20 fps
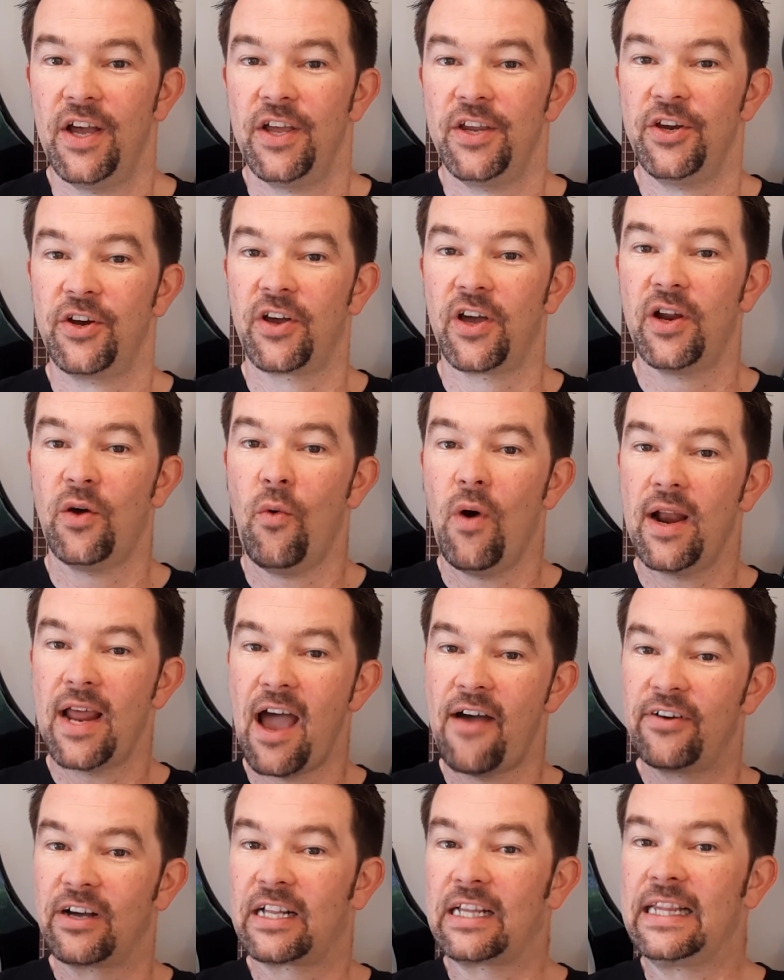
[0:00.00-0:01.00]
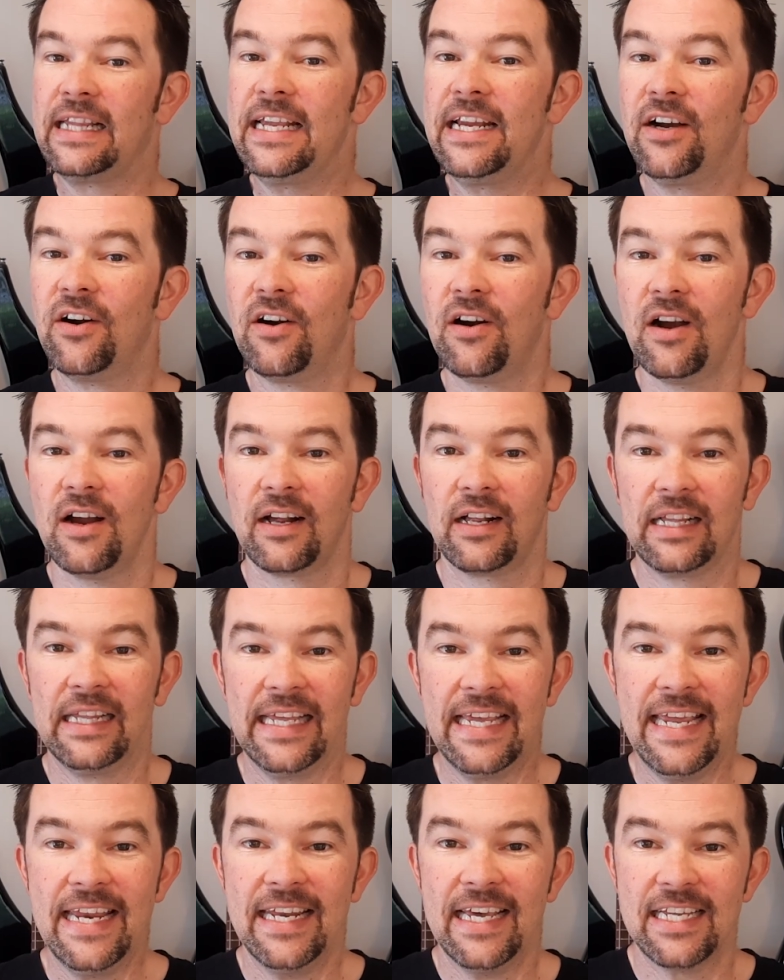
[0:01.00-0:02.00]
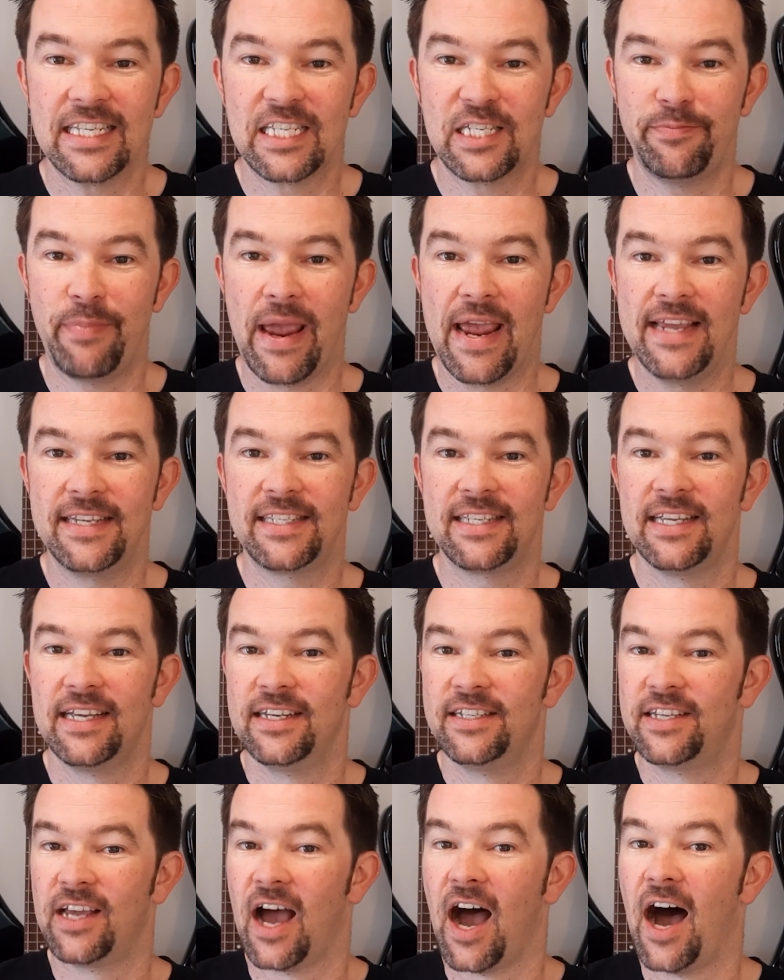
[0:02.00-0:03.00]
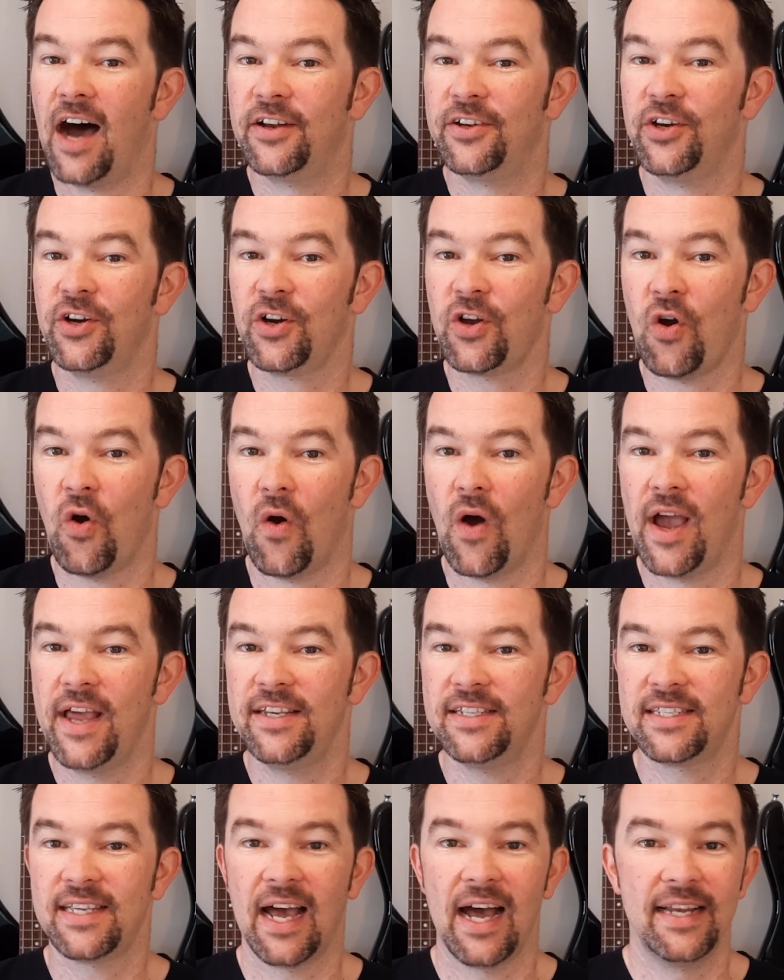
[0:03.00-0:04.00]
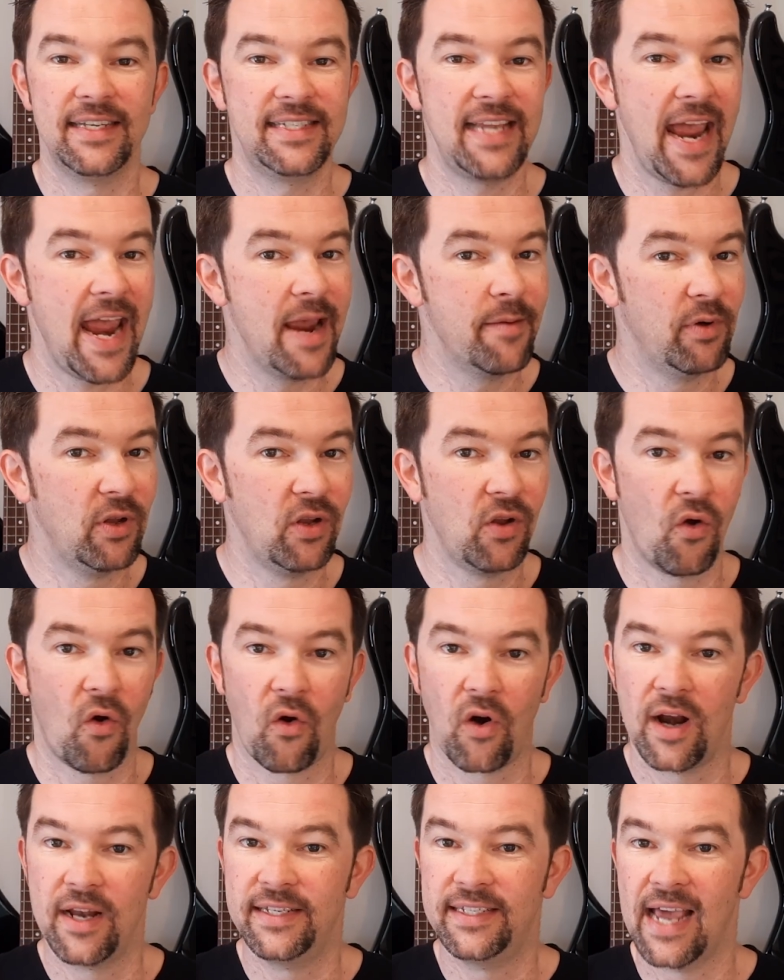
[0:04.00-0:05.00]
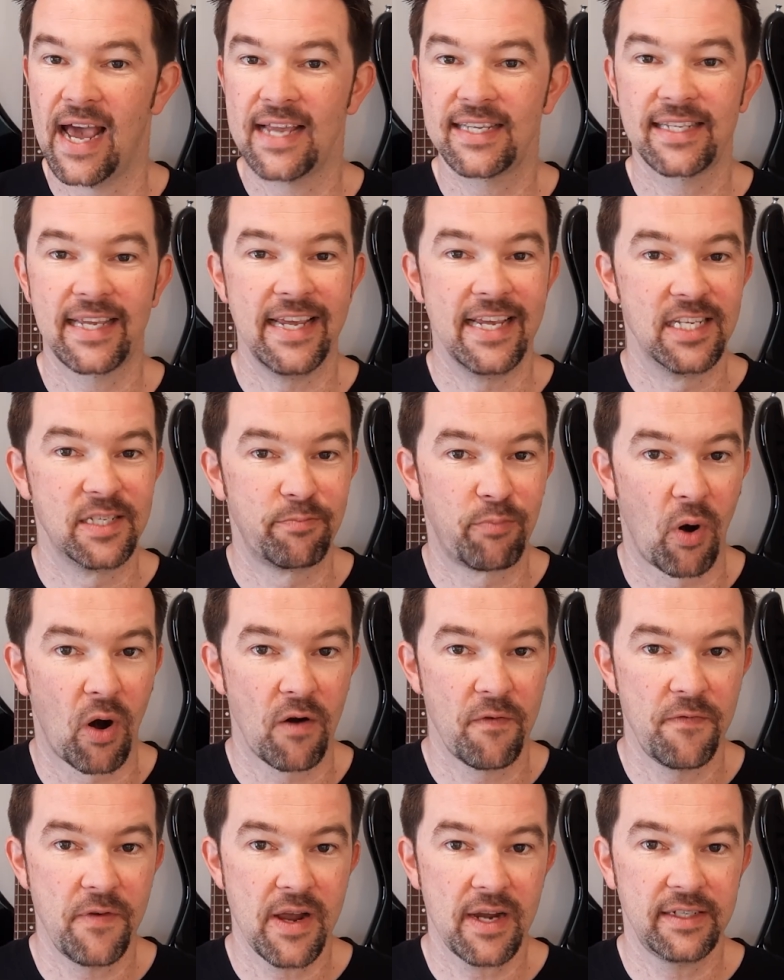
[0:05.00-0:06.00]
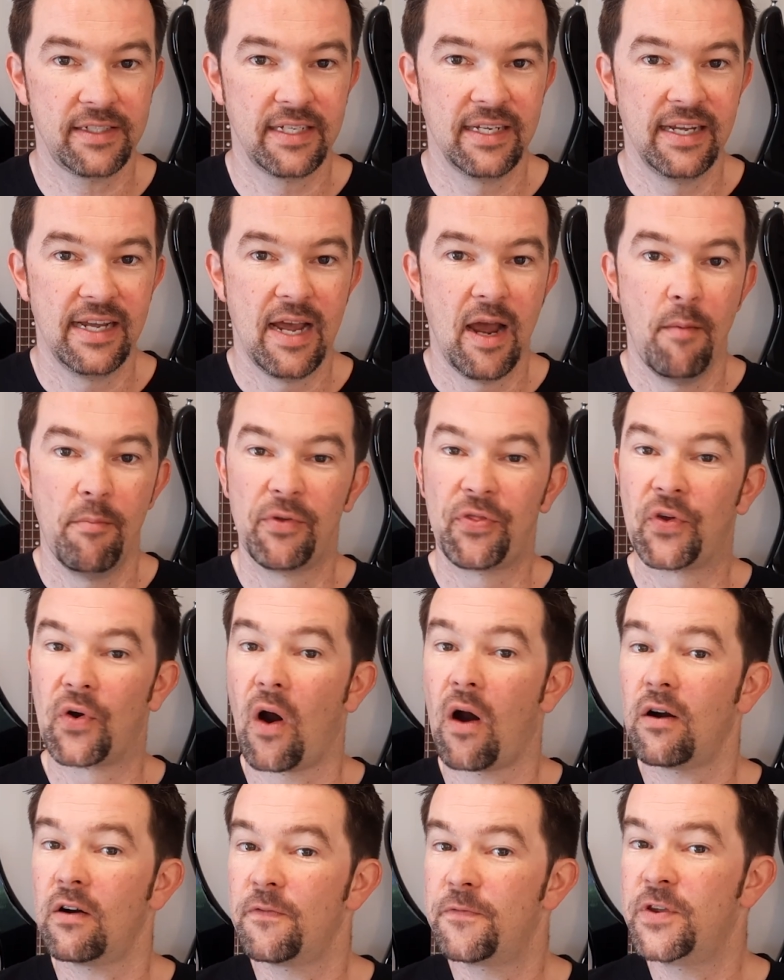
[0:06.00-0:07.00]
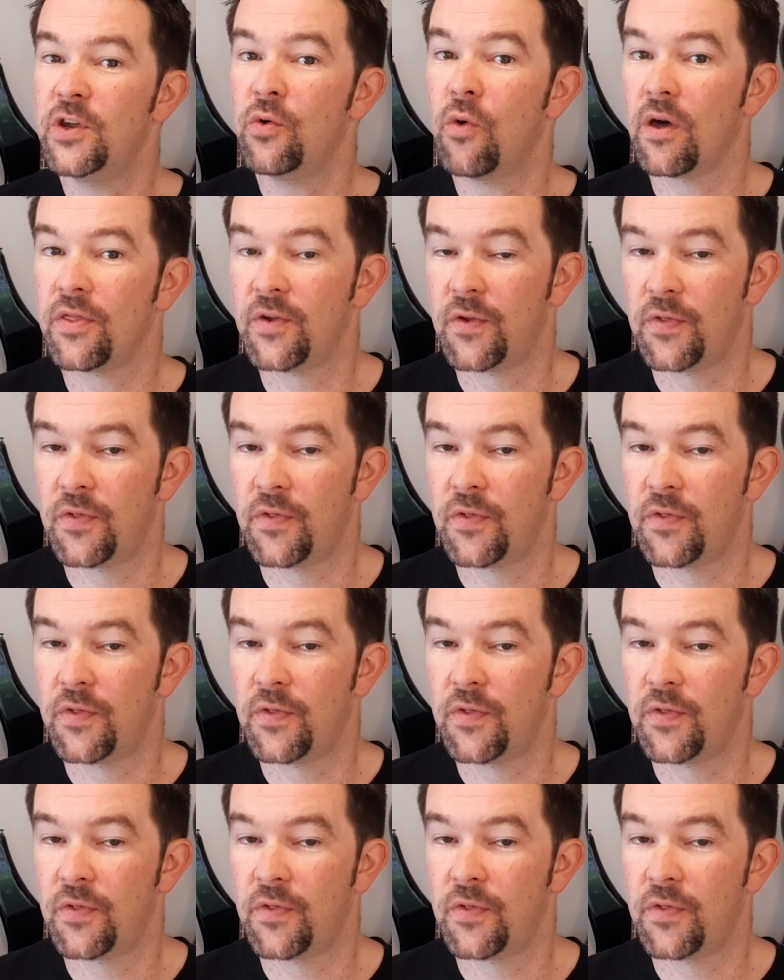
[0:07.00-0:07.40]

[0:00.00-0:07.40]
You're going to want to have a clear, clean space to hunt your coins. A table or a desk is perfect, but there are a few other